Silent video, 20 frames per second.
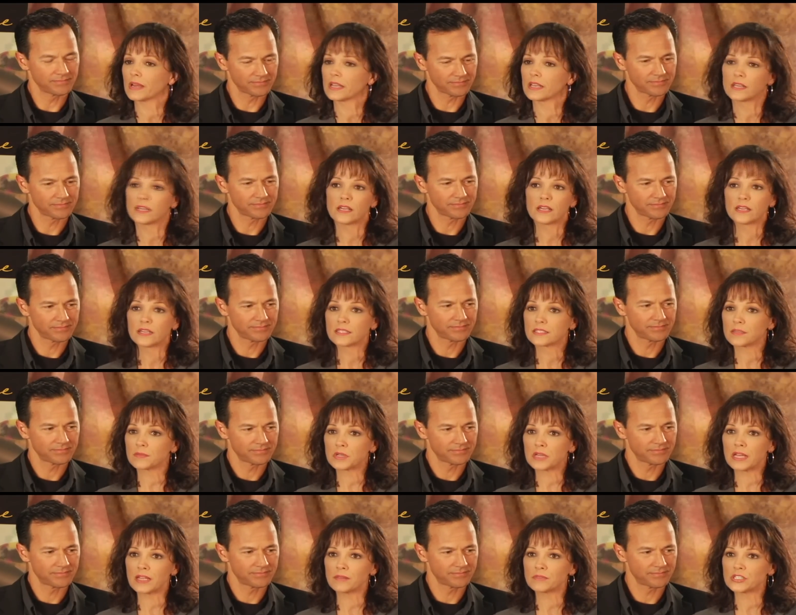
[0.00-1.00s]
Speaker 1: now but
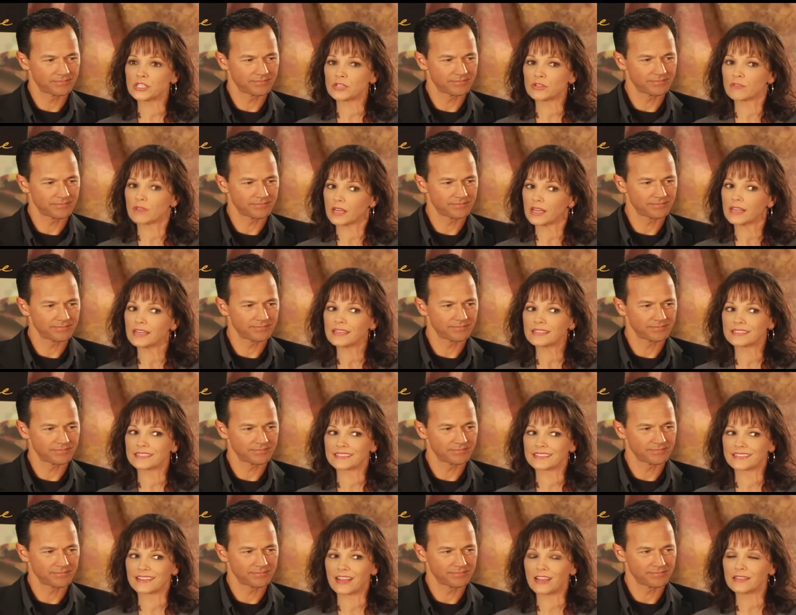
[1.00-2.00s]
sometimes you know
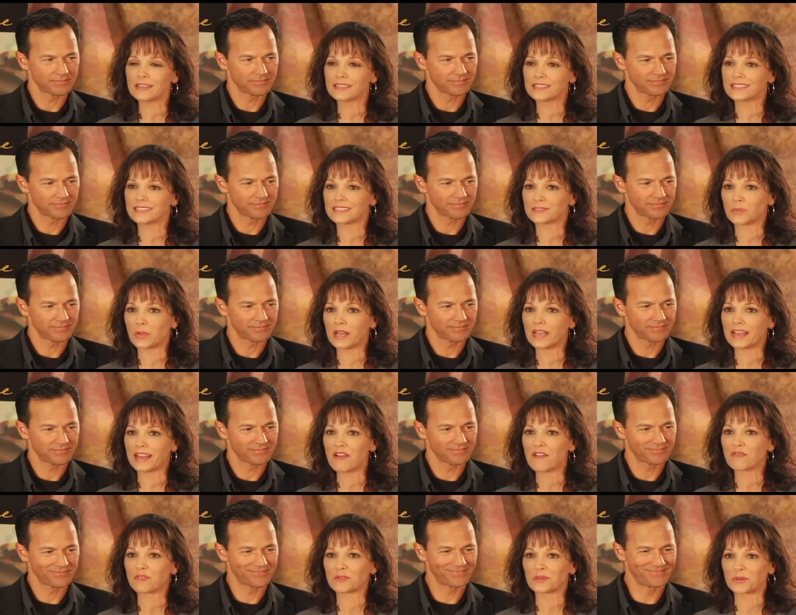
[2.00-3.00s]
god god lets us
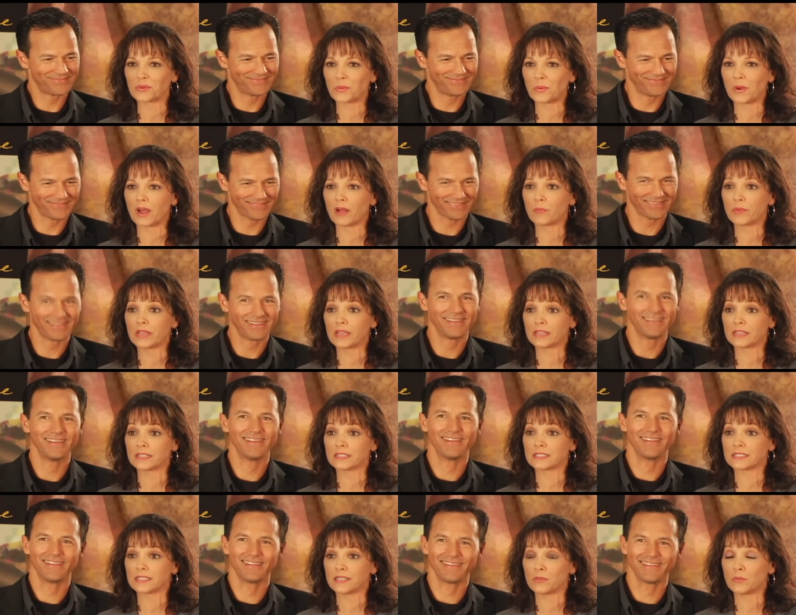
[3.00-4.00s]
wait it out for a little while
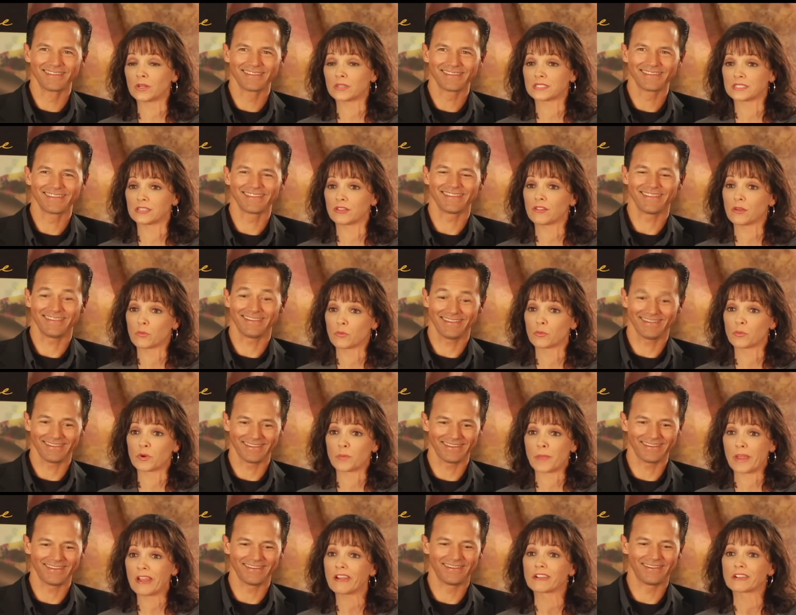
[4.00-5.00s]
because he wants to know that
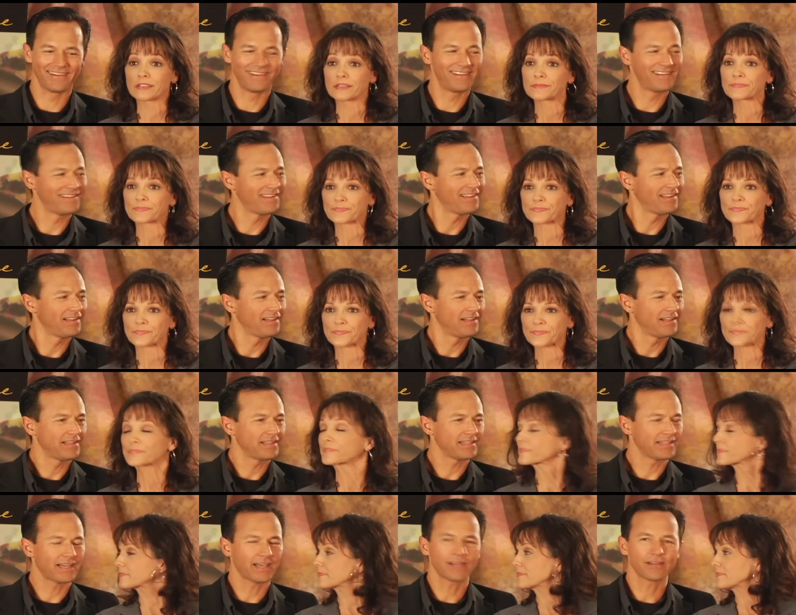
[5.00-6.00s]
we're yeah. prepared
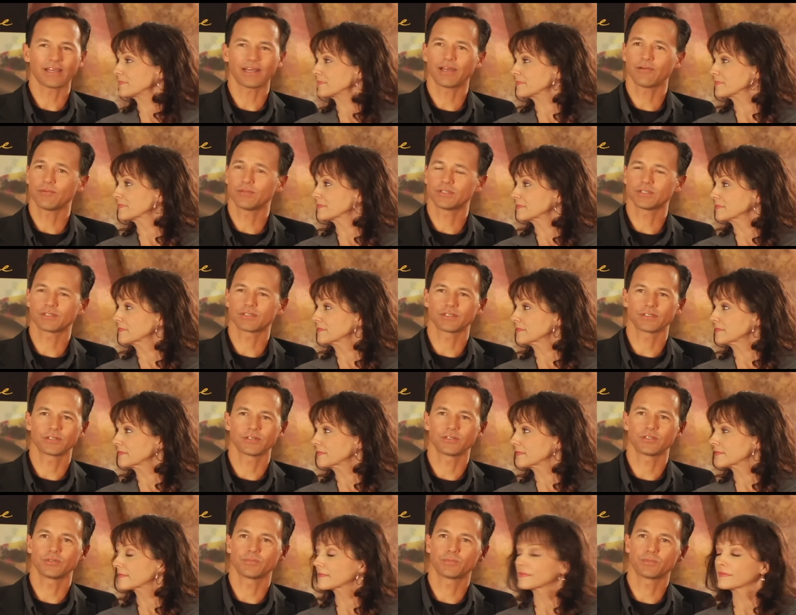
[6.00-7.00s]
Speaker 2: yeah I, I would just
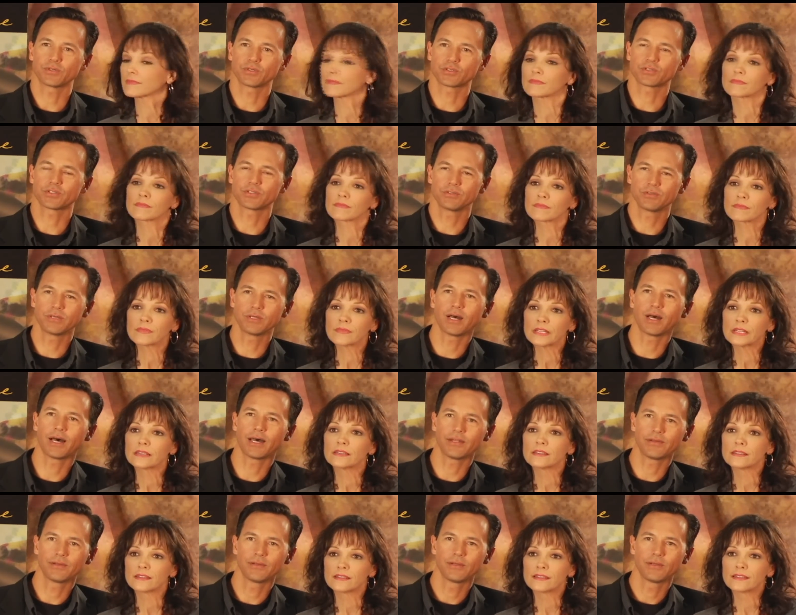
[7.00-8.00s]
encourage you pursue
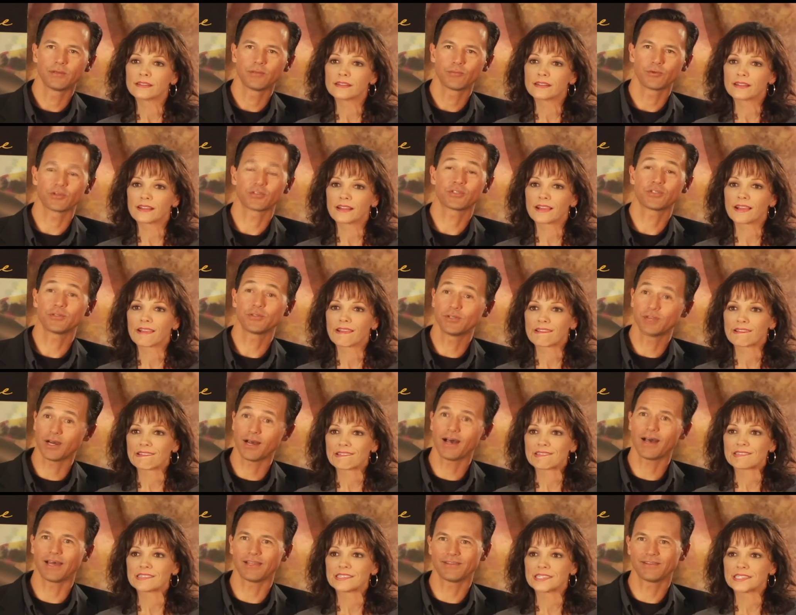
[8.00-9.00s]
god pursue
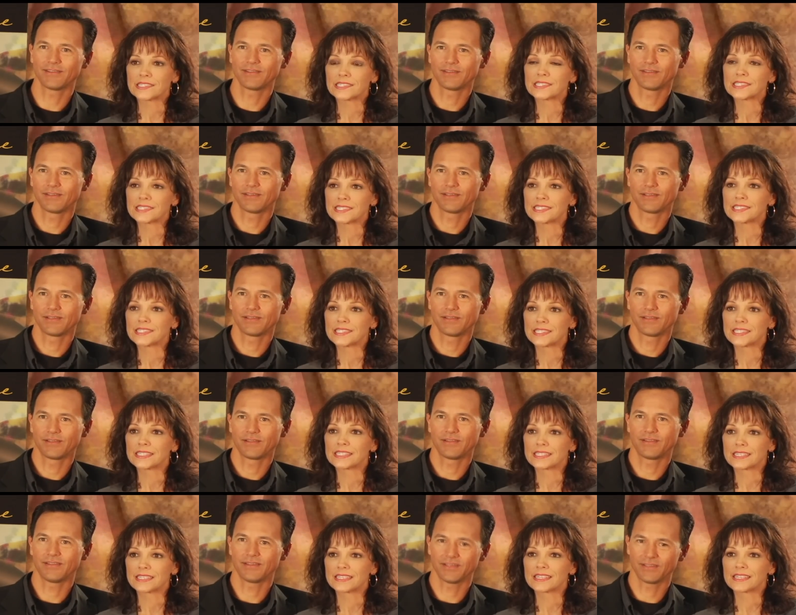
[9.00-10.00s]
god
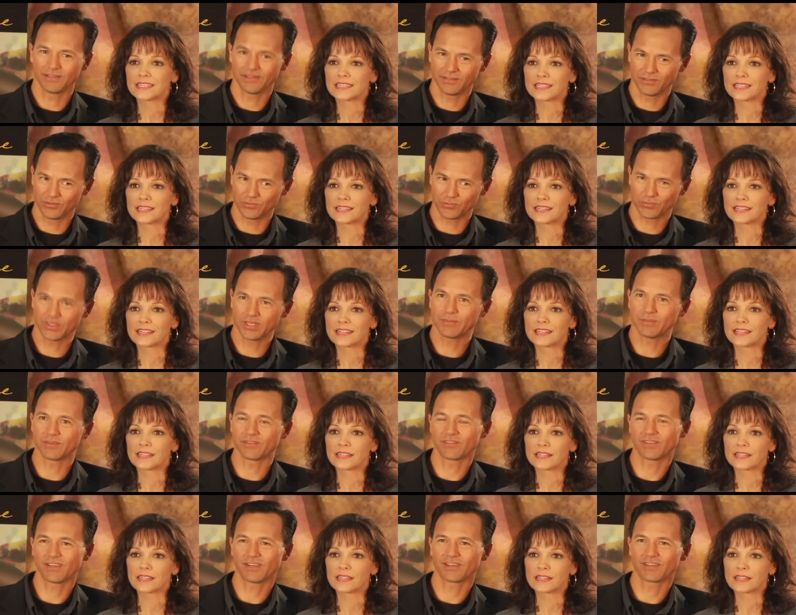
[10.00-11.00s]
the, the
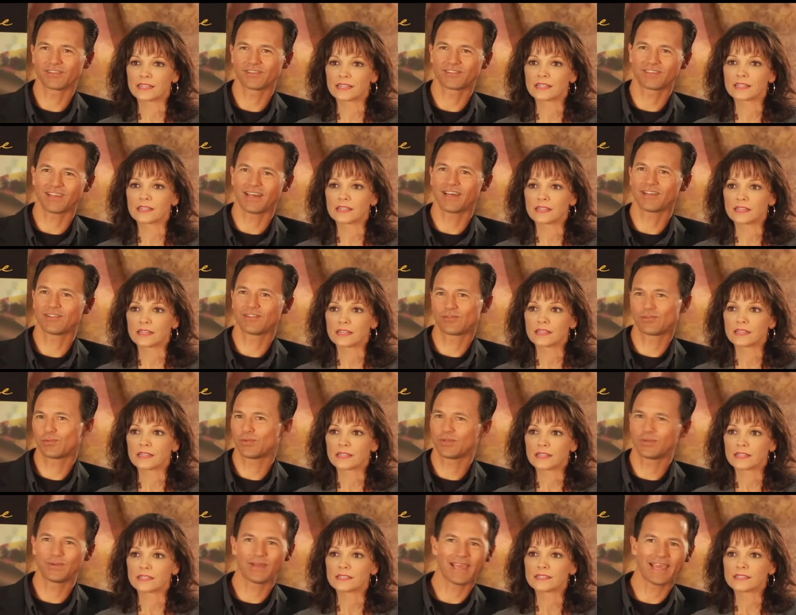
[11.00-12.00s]
dream is there because God is the